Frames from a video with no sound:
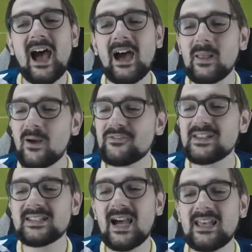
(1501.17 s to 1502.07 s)
I love
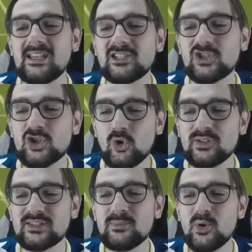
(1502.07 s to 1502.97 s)
this guy. He is so
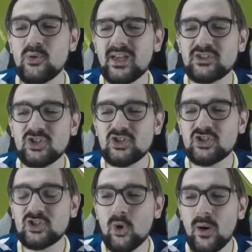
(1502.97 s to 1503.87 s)
smooth and just
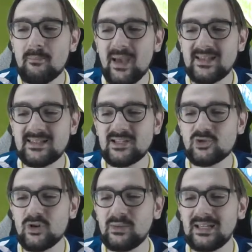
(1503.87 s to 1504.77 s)
so amazing at
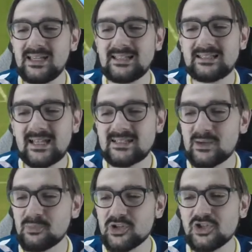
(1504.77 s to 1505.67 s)
dribbling. He sets
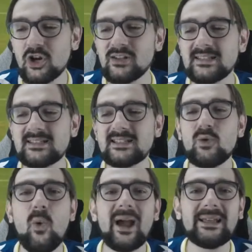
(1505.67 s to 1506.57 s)
up Richarlison.
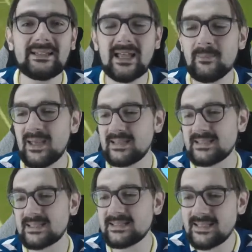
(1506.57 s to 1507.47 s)
Guaita
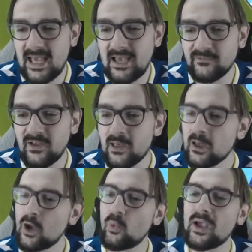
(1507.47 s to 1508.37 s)
makes a save.
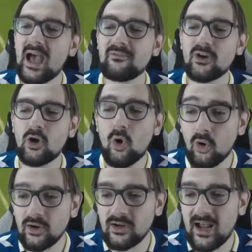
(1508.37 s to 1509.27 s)
We have a
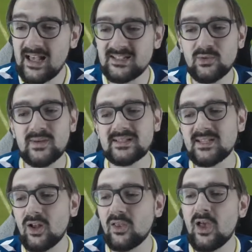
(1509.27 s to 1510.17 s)
corner. As a
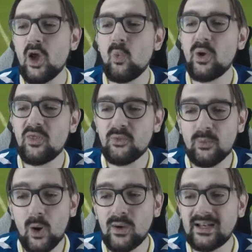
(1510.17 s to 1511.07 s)
result, we
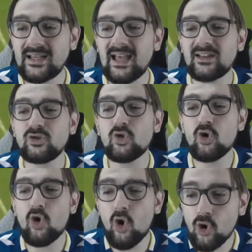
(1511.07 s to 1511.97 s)
throw it in and
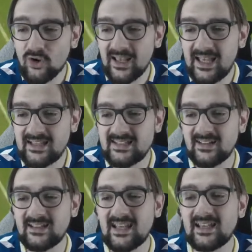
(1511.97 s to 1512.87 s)
Doucouré gets
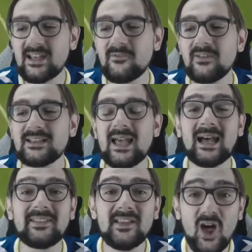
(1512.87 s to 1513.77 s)
on the end of it.
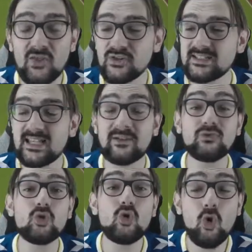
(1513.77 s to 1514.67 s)
Another save.
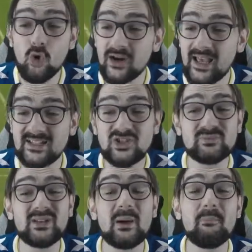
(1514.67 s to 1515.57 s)
Doucouré has
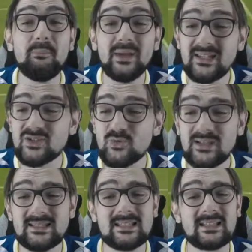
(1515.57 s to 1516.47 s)
just been a beast
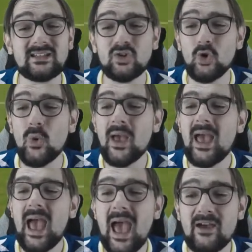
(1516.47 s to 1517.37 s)
recently too.
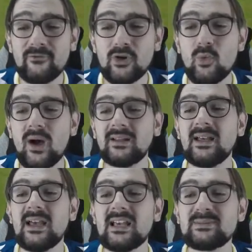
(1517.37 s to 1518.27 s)
Everyone
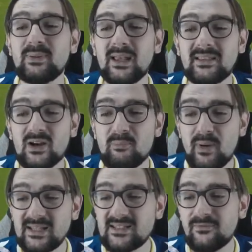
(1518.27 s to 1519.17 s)
is playing their
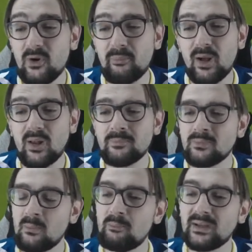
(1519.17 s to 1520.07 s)
best football.
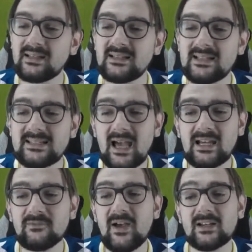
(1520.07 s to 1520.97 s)
But the
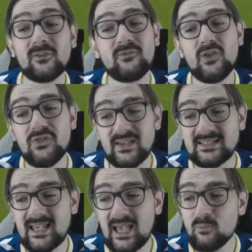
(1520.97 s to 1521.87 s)
deciding factor for
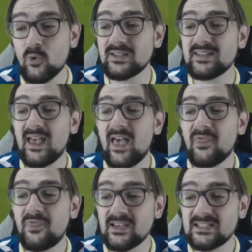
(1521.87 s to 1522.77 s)
this game was
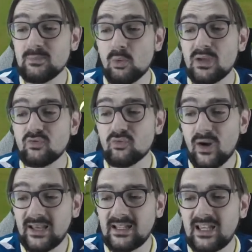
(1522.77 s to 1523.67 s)
this moment
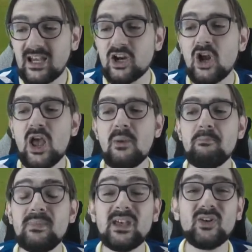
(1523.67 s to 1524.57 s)
right here.
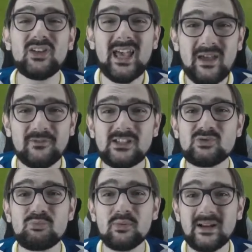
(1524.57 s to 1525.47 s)

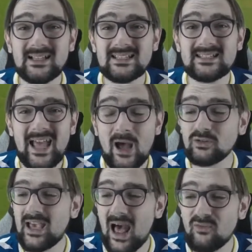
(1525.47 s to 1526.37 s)
Mijojevic brings
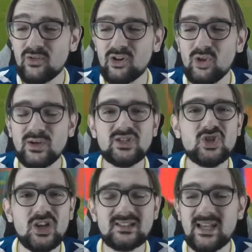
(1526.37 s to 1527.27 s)
down Calvert-Lewin
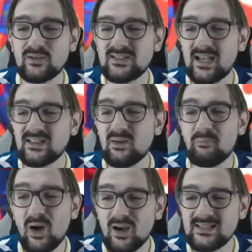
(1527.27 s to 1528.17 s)
just outside the
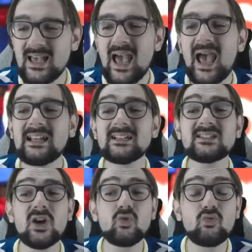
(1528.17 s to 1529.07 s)
box. And
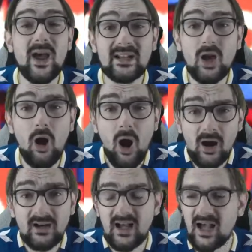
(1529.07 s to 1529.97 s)
it's a red
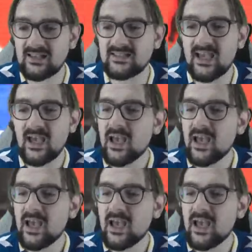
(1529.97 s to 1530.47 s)
card, guys.